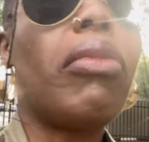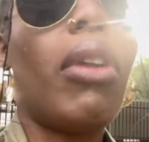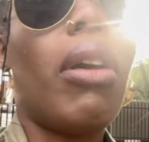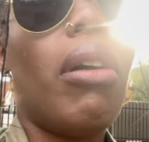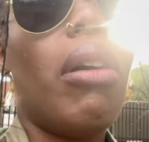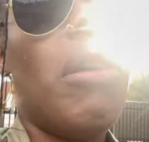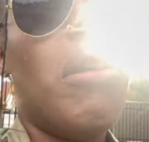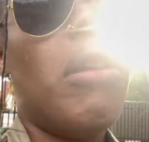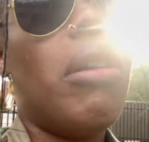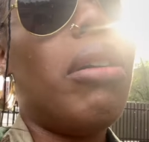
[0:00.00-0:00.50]

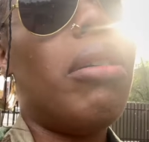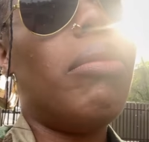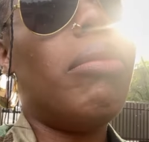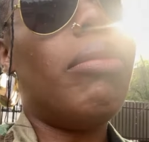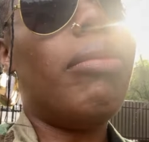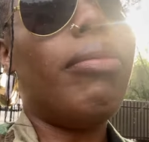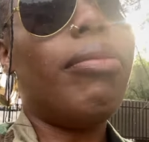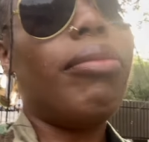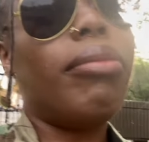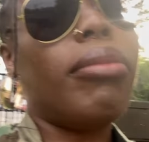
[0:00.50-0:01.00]

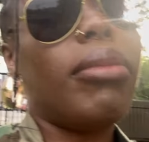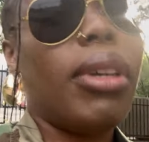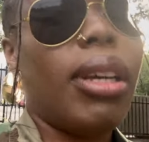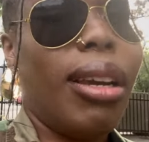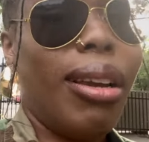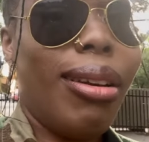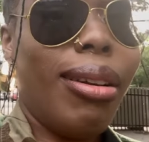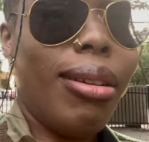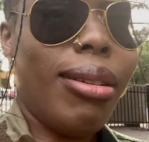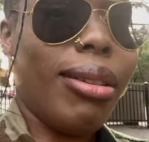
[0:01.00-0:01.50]
And
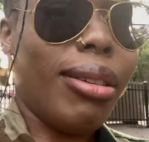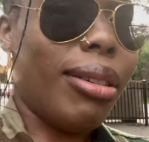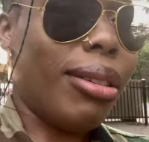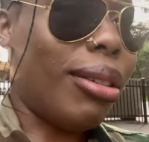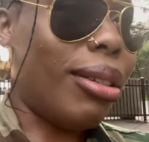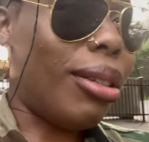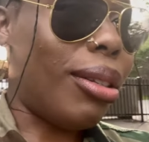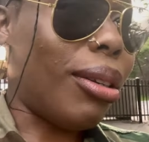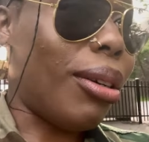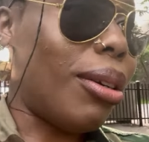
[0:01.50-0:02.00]
yeah,
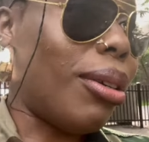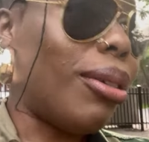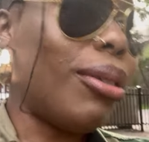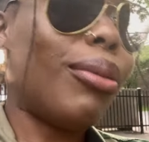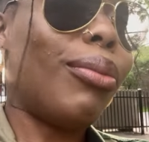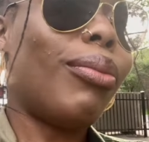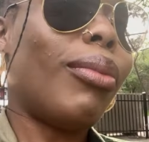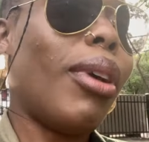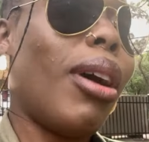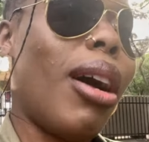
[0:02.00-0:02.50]

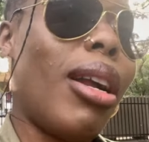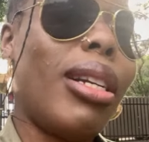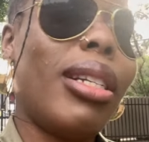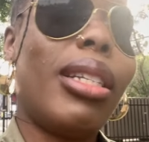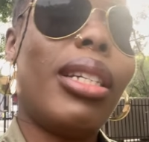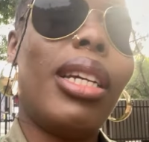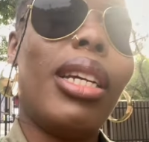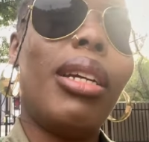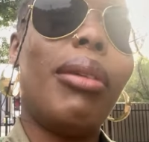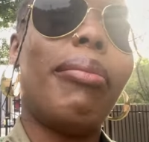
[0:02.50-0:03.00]
so
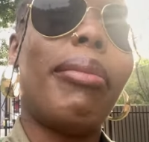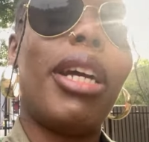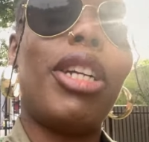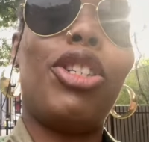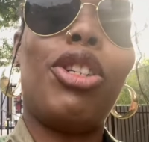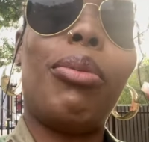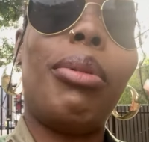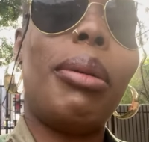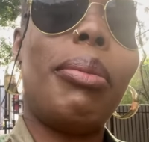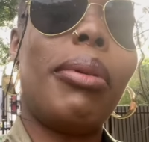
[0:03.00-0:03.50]
honestly,
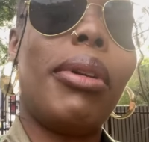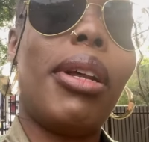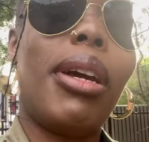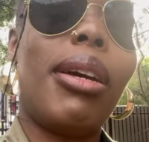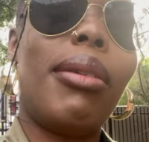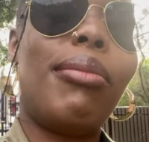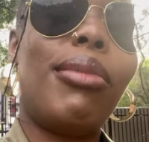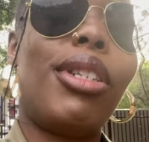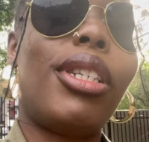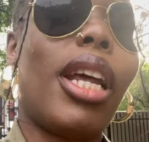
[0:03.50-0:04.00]
Metro people,
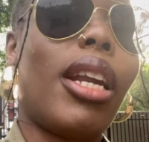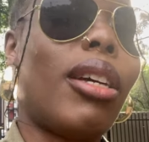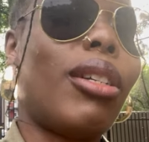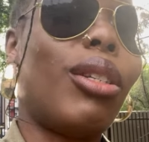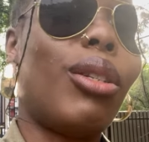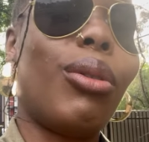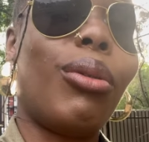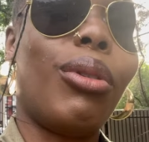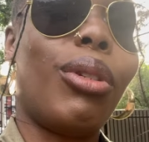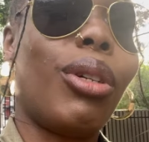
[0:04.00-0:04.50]
them, shout out
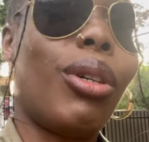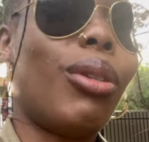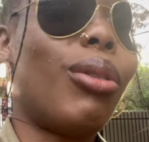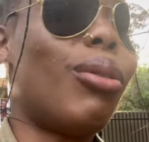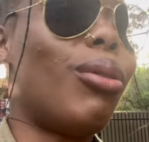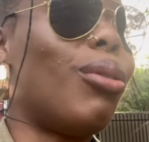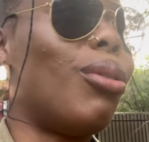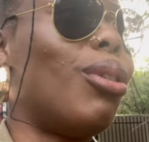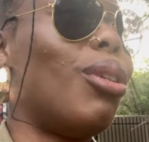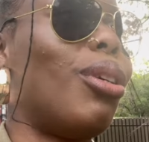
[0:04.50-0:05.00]
to
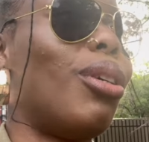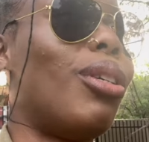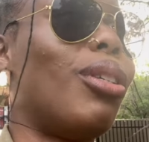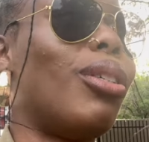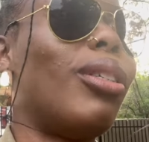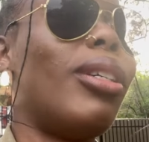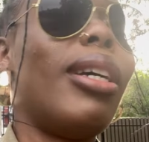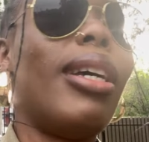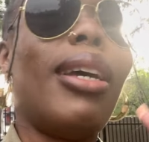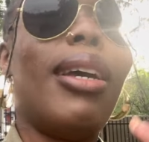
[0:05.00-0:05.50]

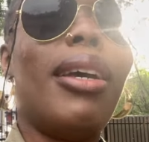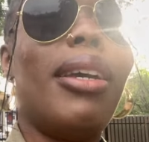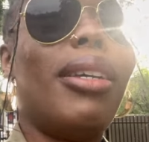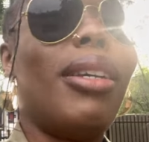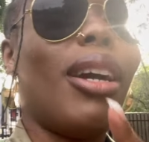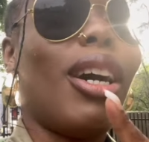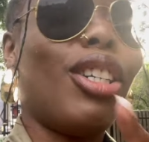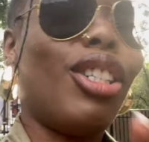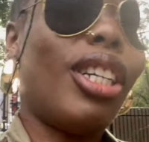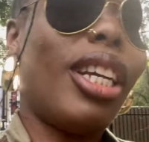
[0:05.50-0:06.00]
Uno,
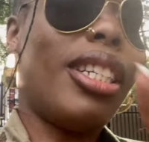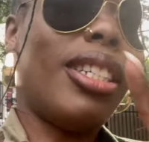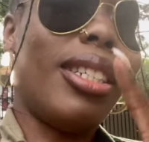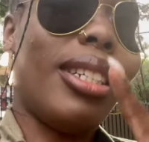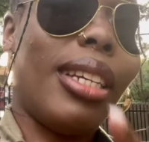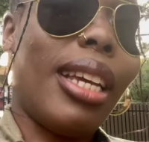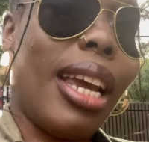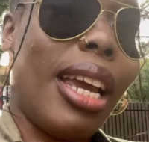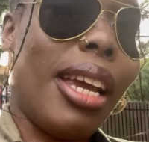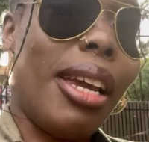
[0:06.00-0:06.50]
y'all changed the
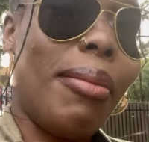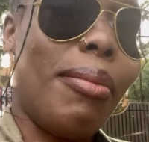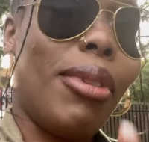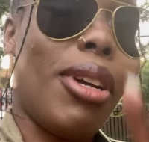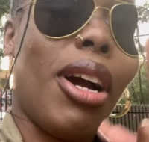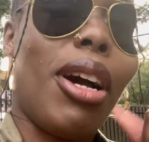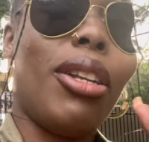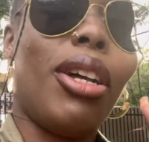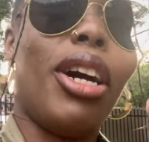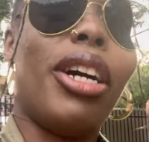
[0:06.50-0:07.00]
game.
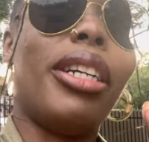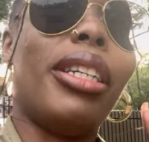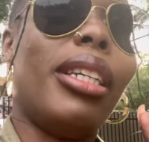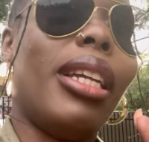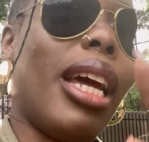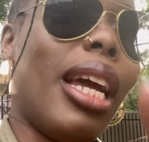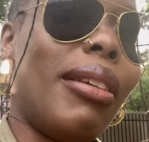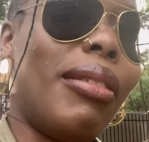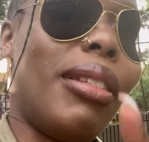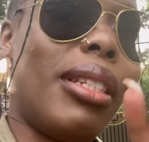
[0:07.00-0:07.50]
Y'all are
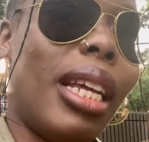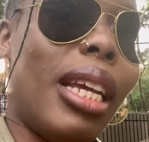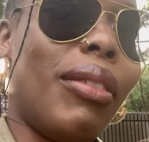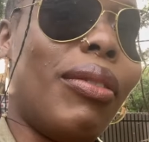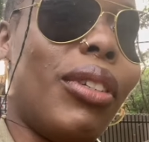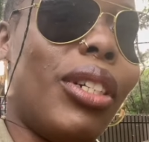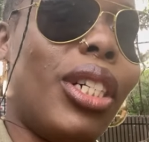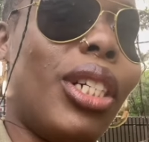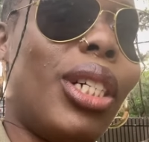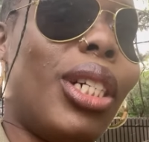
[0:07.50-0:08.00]

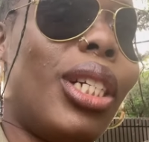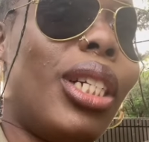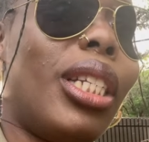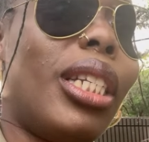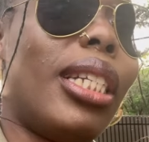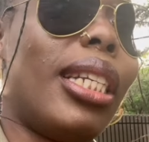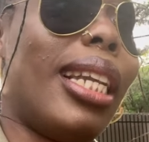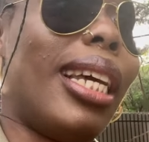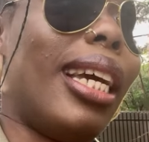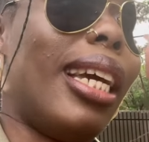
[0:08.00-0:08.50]

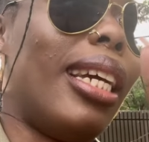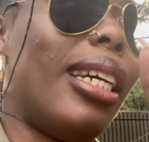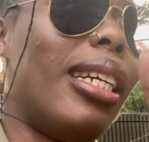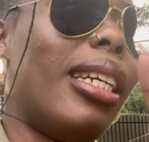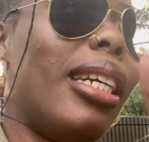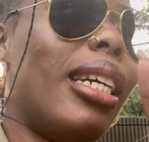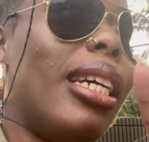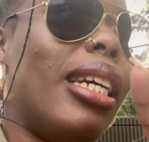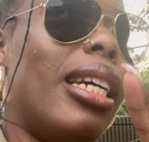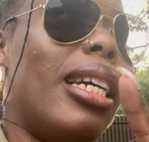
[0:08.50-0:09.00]
lifesavers. Like,
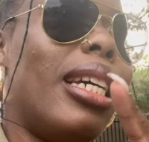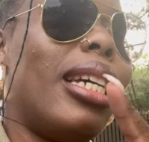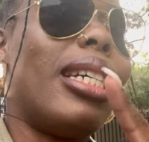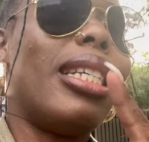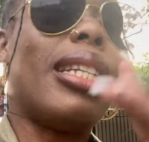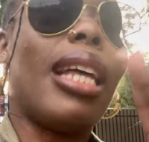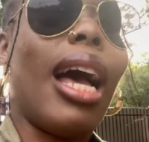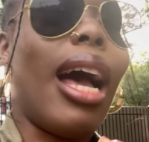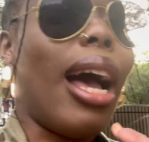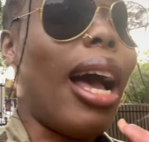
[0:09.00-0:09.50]

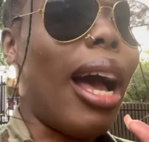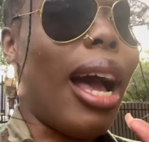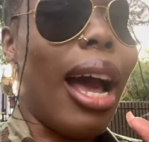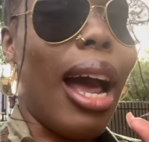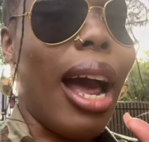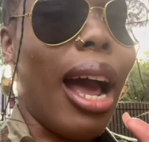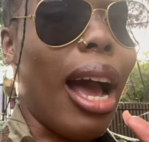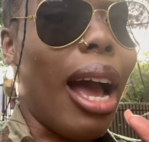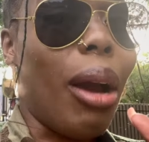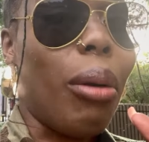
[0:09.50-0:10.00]
because
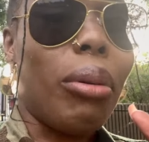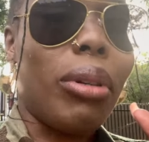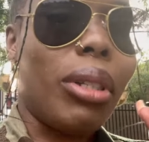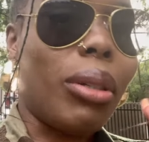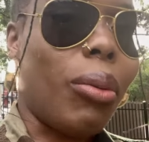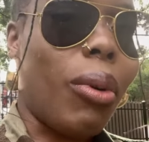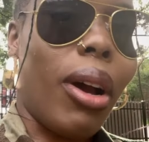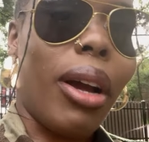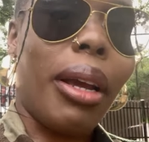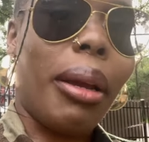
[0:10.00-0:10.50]
I
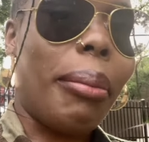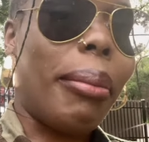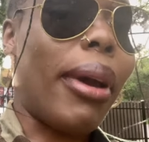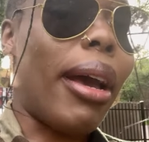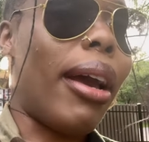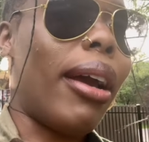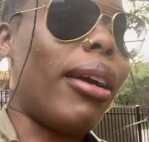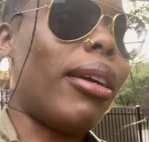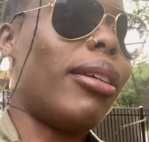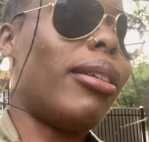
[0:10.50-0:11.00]
wasn't walking
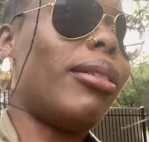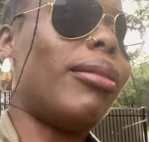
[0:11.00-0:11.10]
back.